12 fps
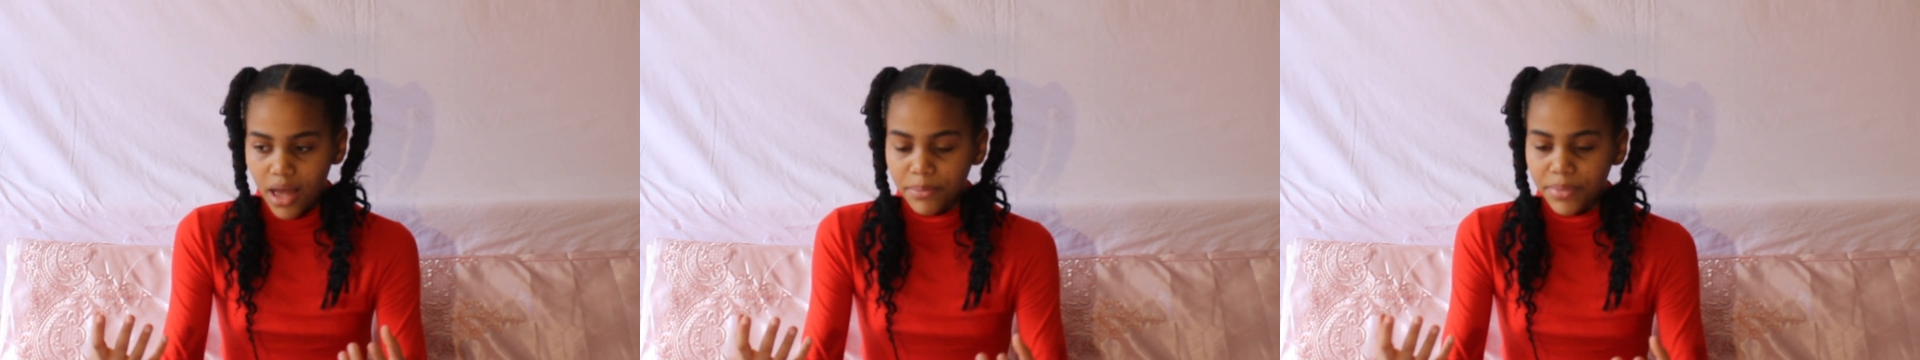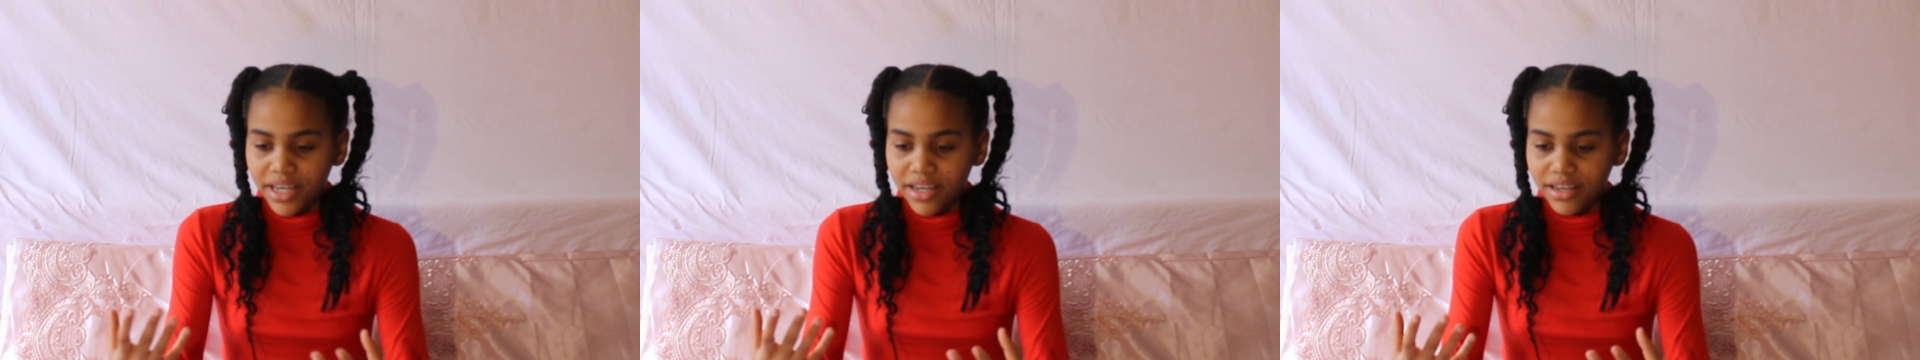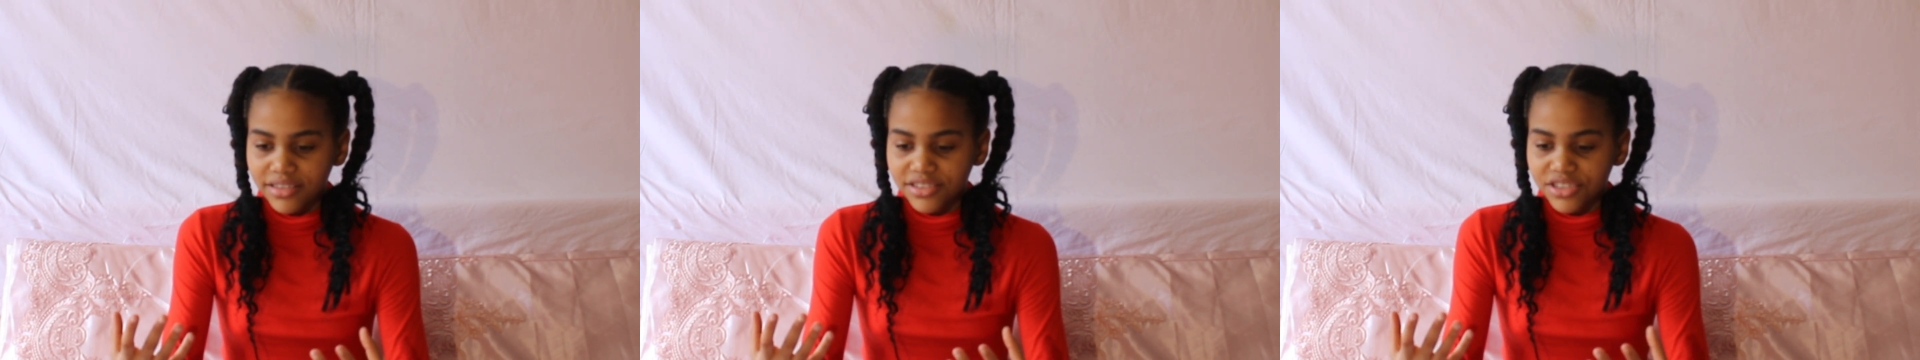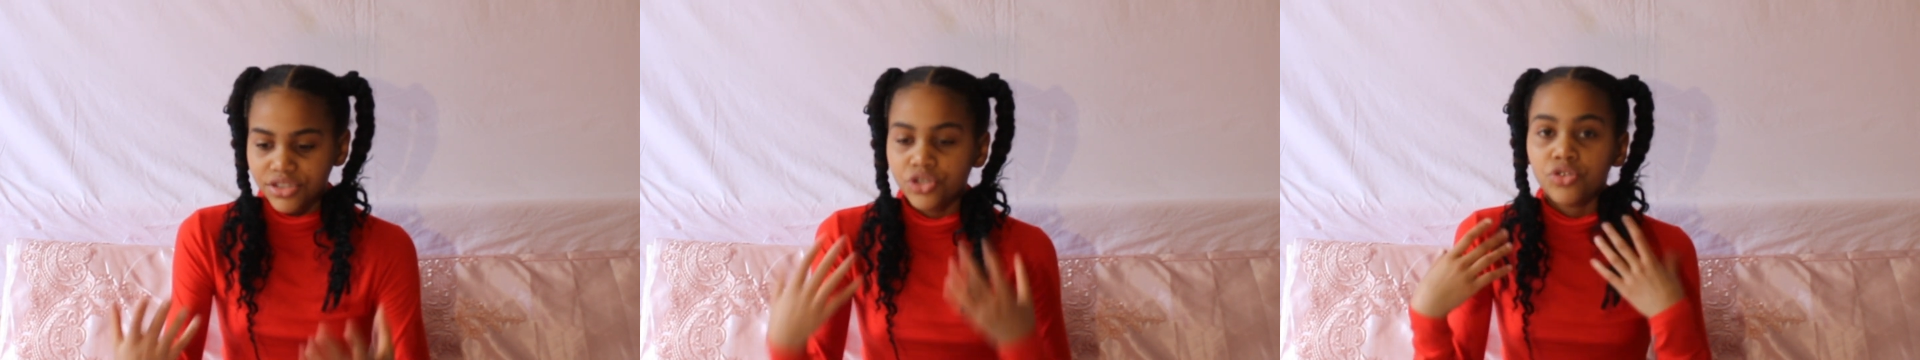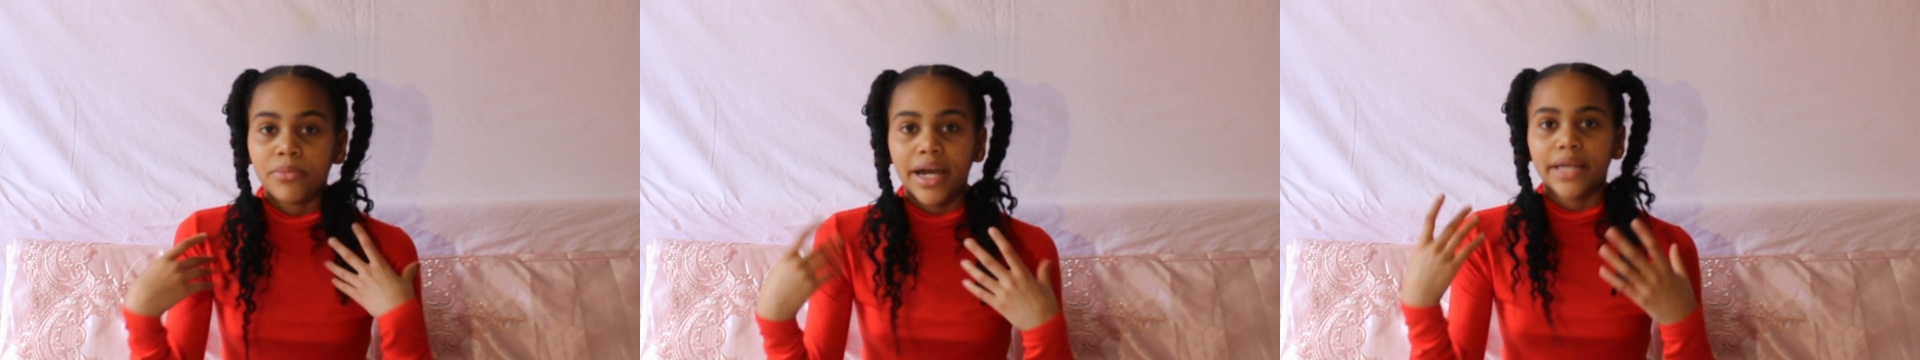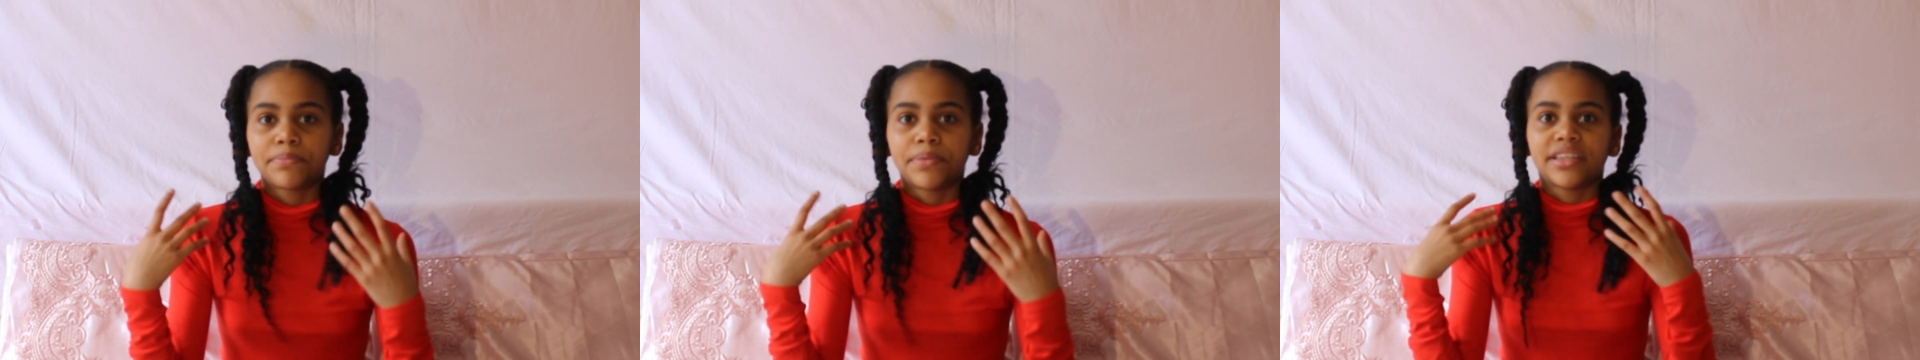Because you
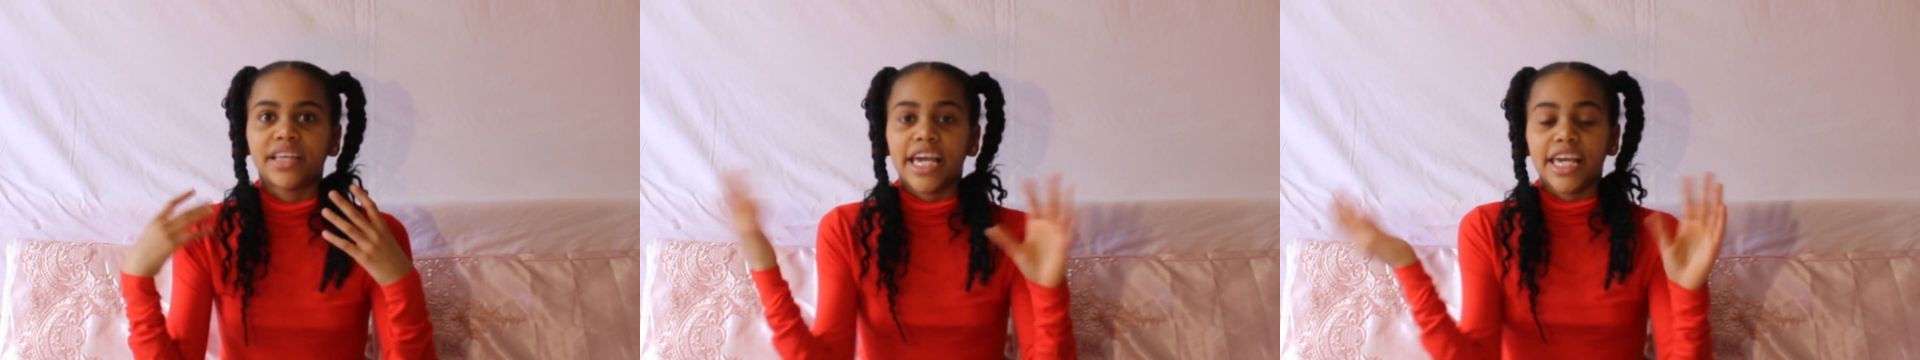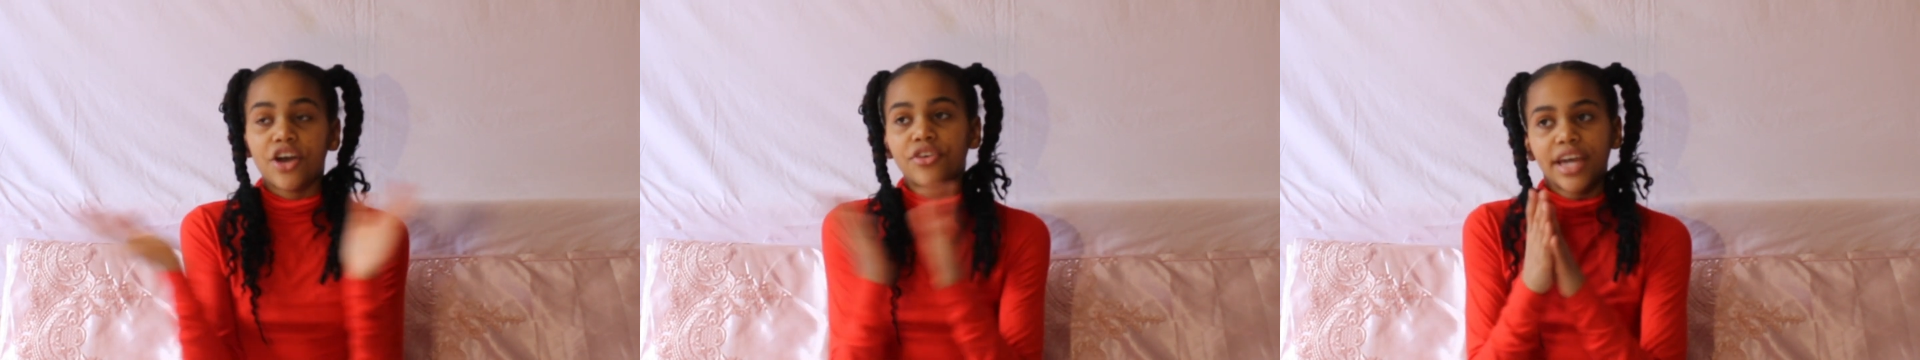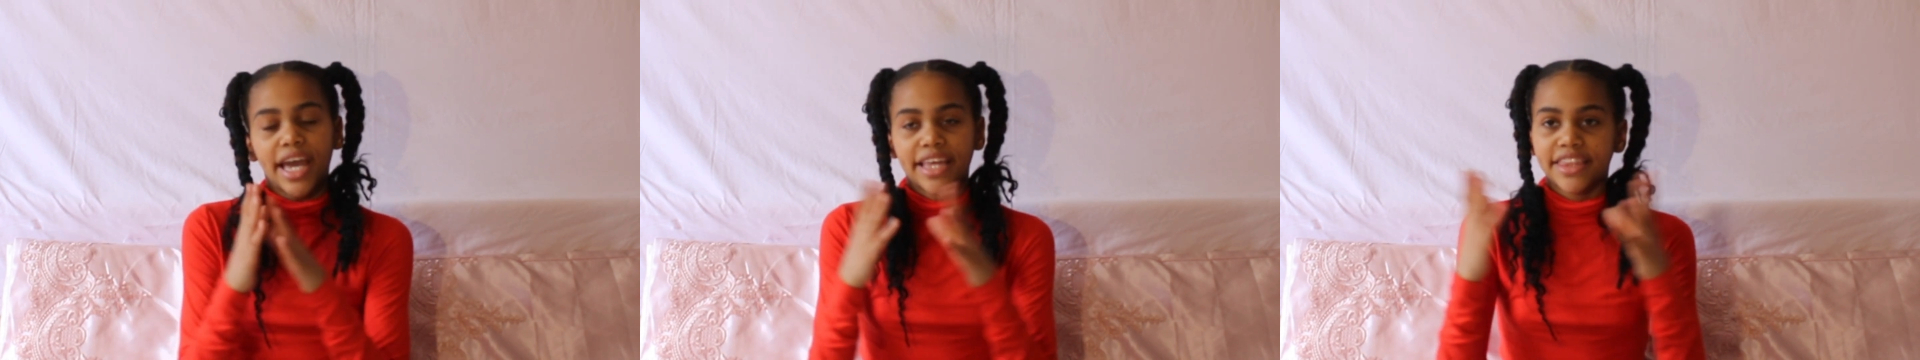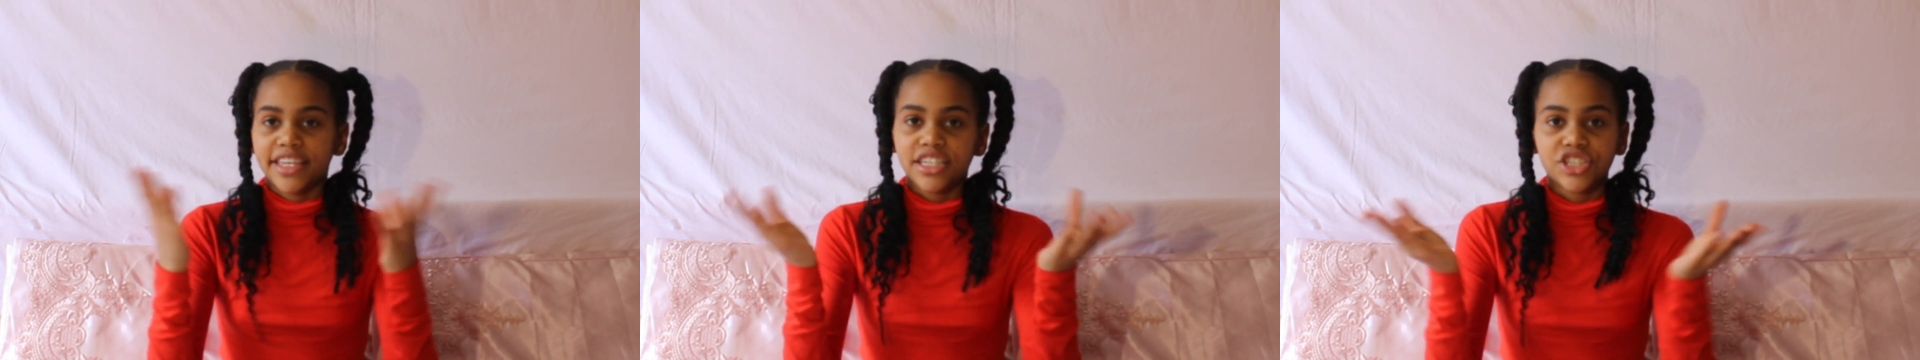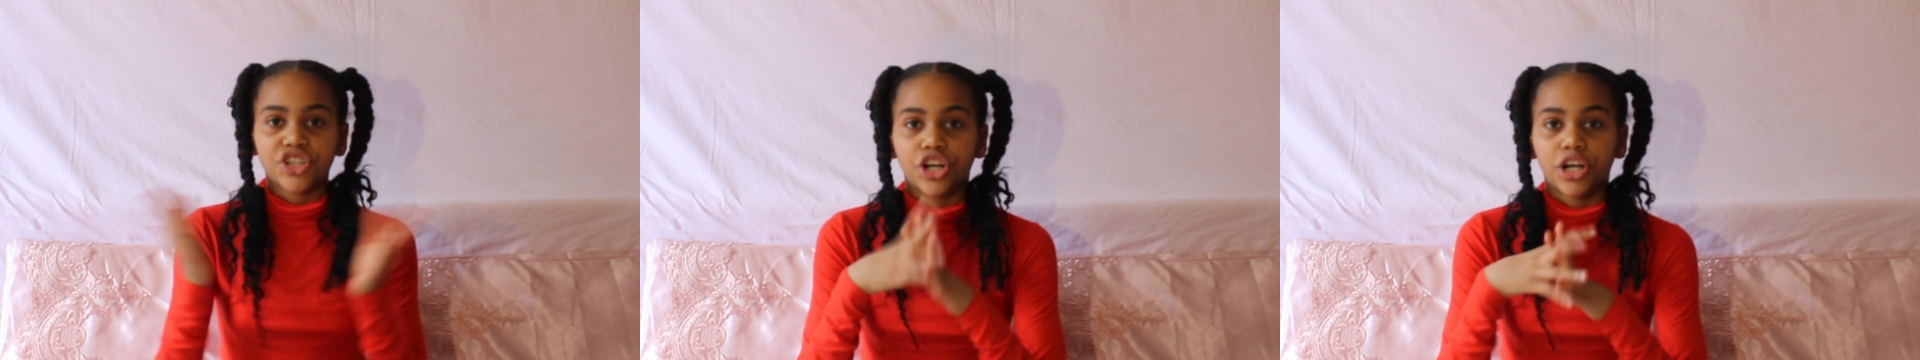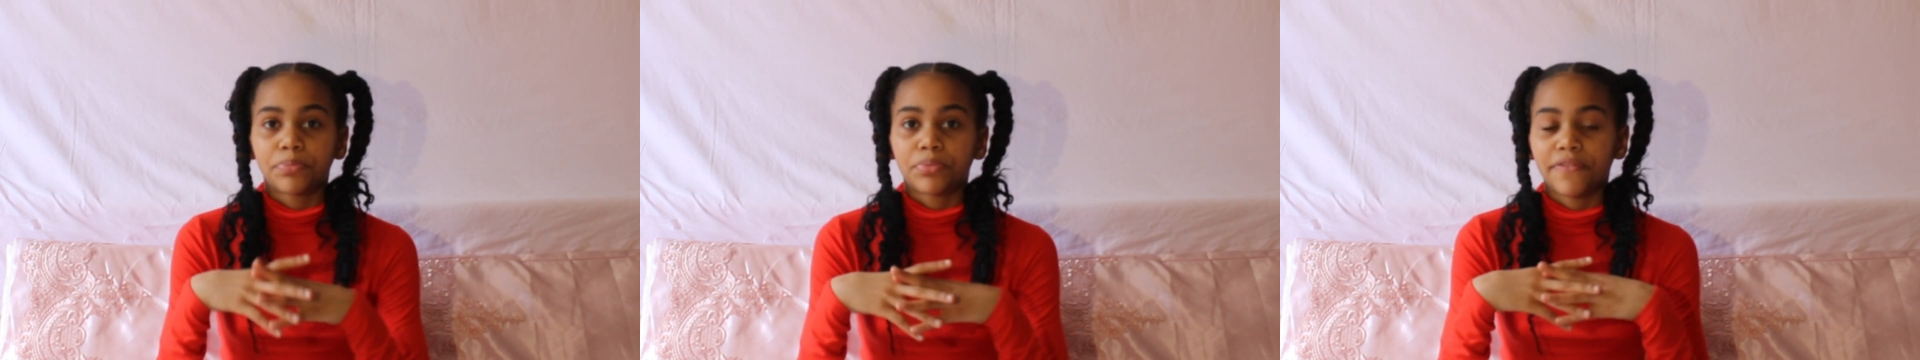might be like, okay, this
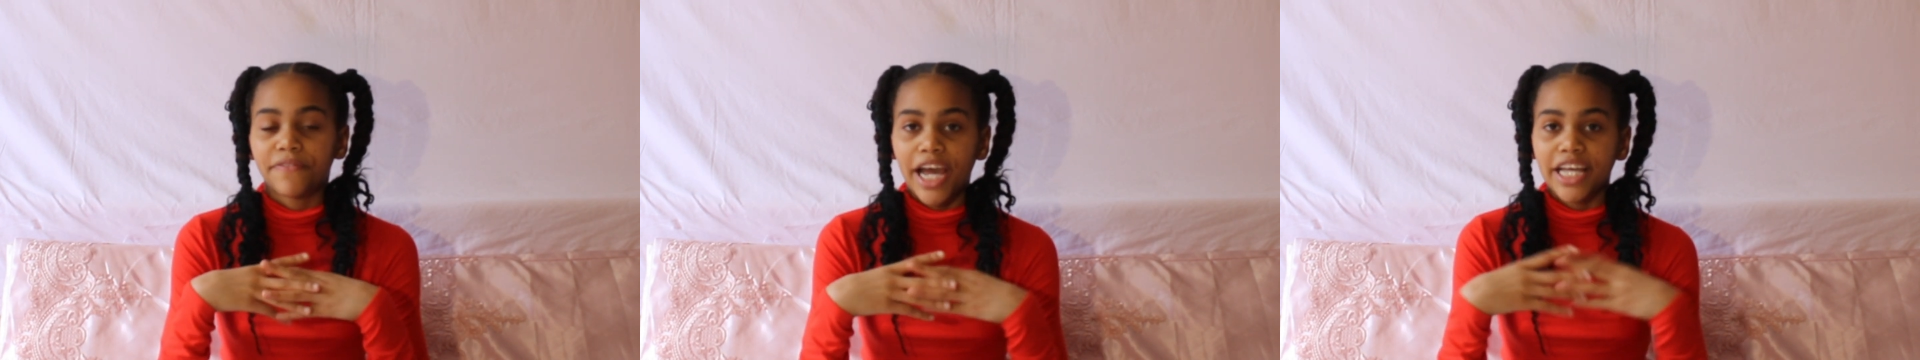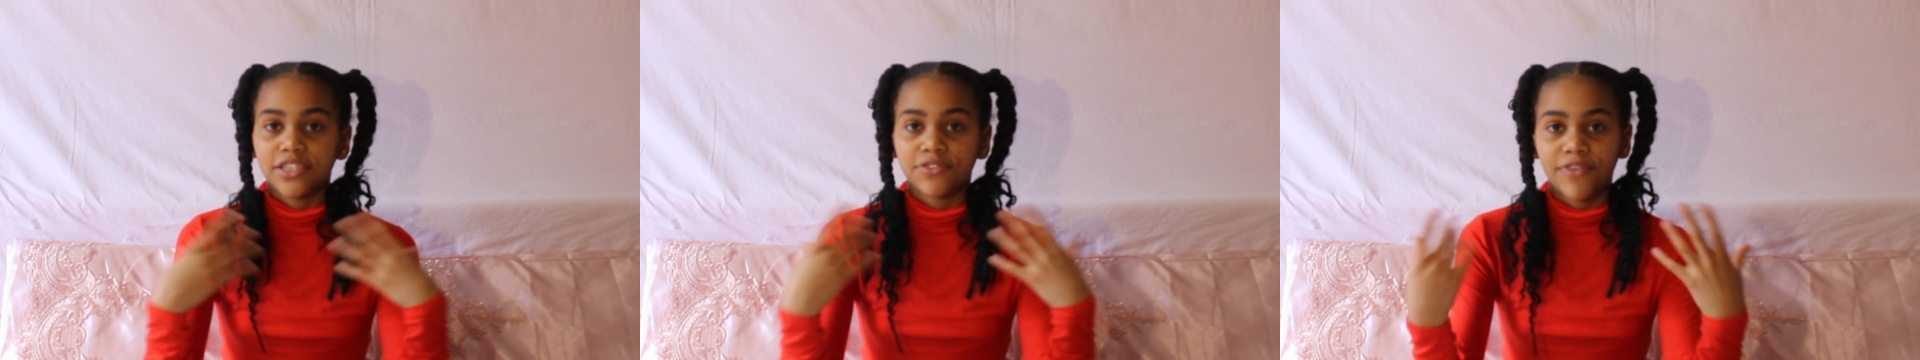girl provides